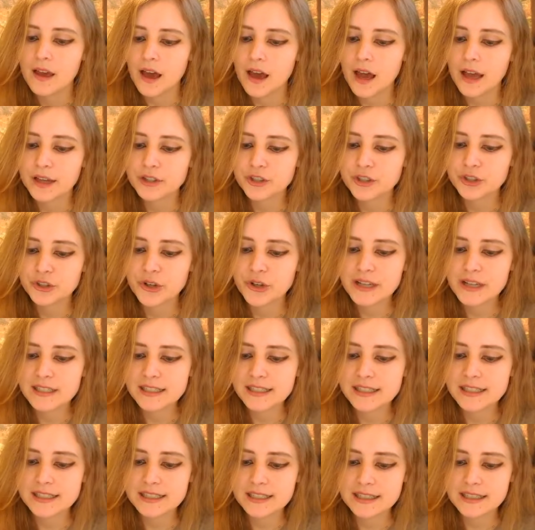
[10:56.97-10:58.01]
I
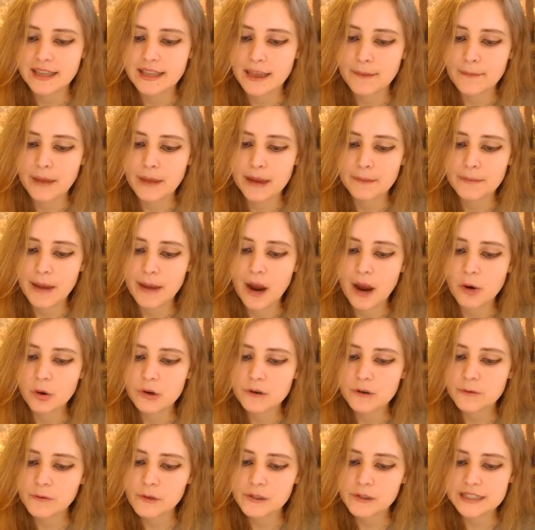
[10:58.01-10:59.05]
trust that my
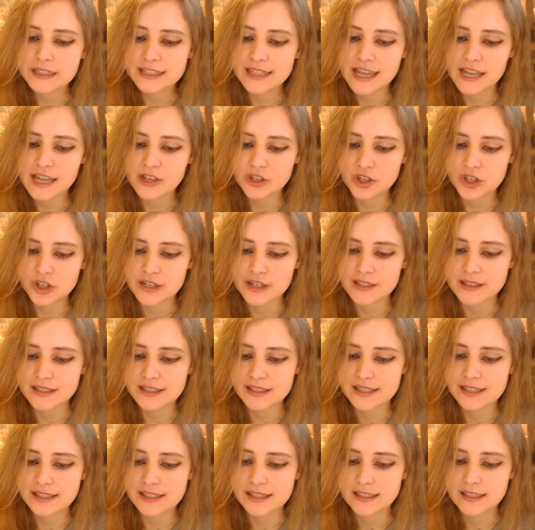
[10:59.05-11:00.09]
powerful
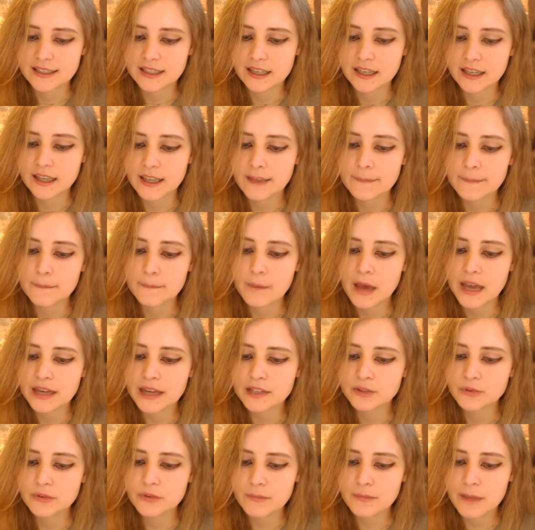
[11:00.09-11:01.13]
intentions,
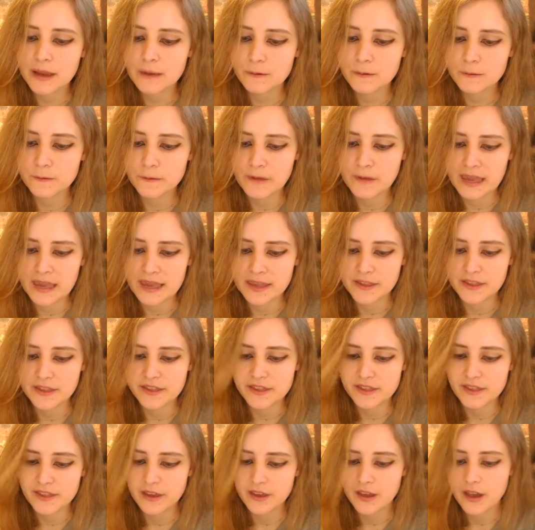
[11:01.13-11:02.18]
combined with my faith,
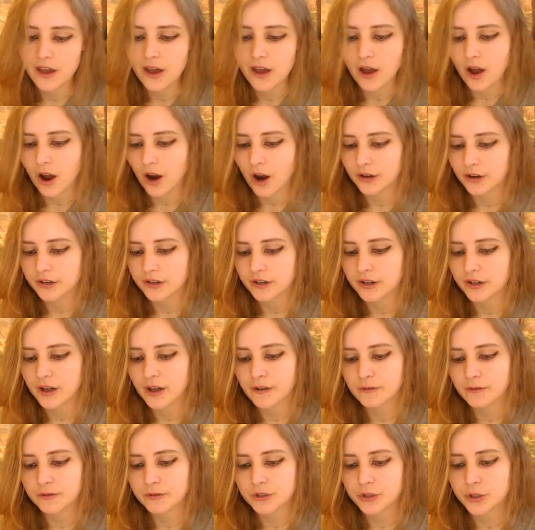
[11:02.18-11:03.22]
are
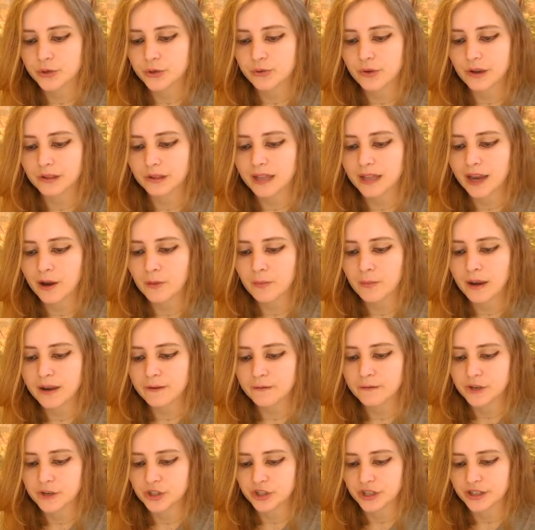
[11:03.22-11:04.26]
enough to allow my
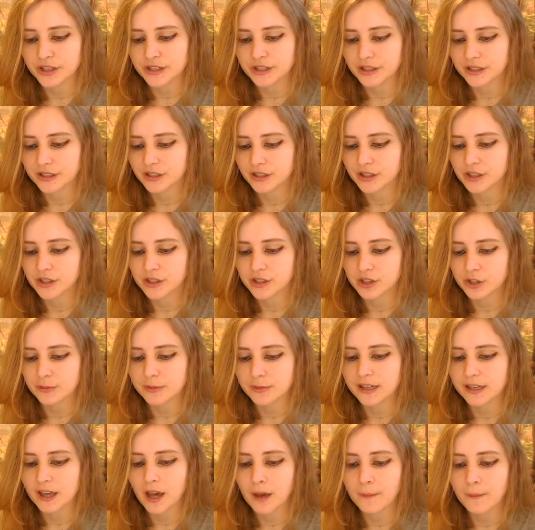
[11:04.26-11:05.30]
vision to
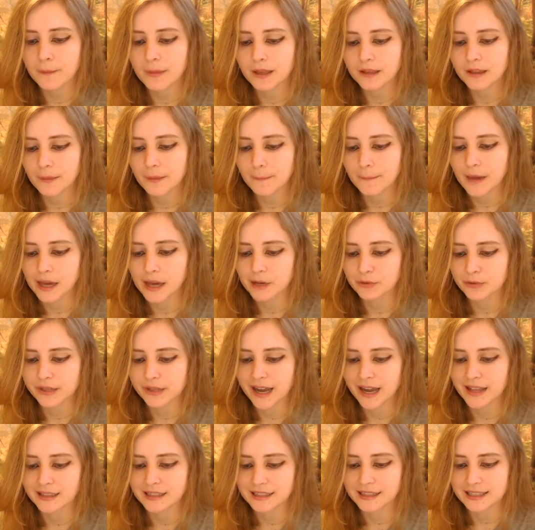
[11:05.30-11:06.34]
become my
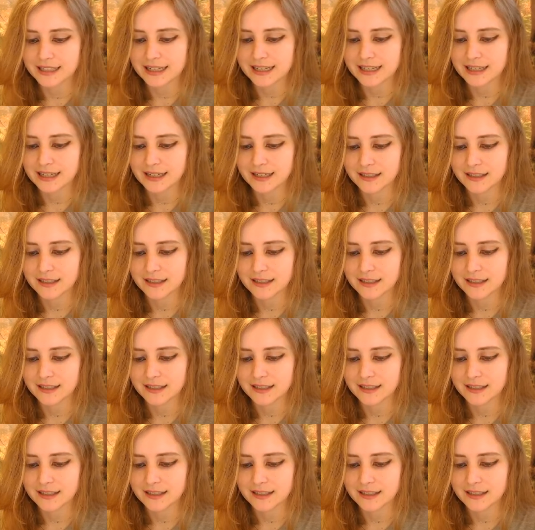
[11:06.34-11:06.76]
reality.